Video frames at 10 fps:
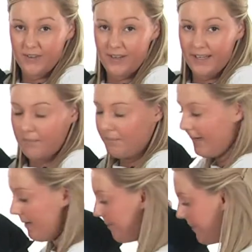you're out
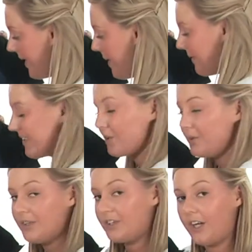camping. And it's
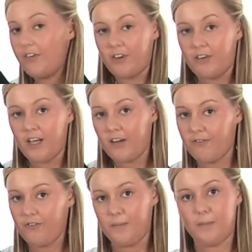also very
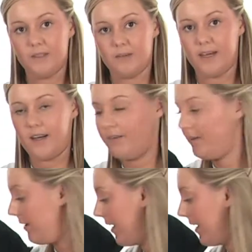comfortable as well,